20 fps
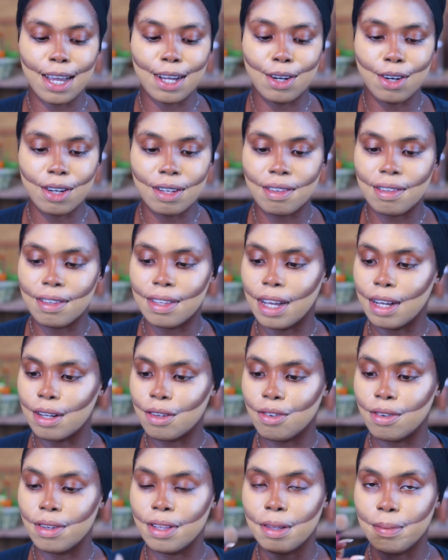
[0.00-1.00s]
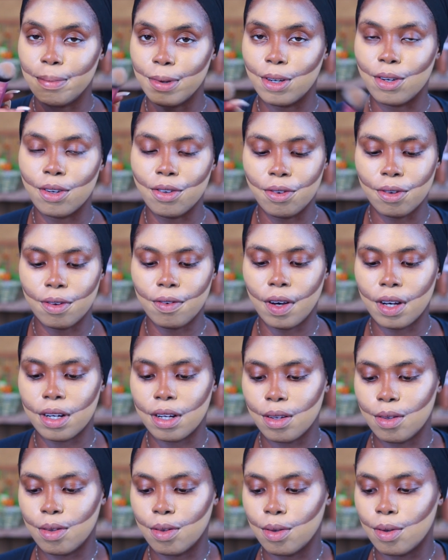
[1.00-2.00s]
I got it actually because of
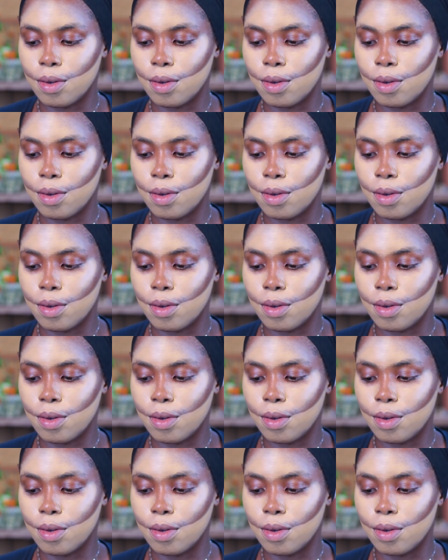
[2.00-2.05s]
her.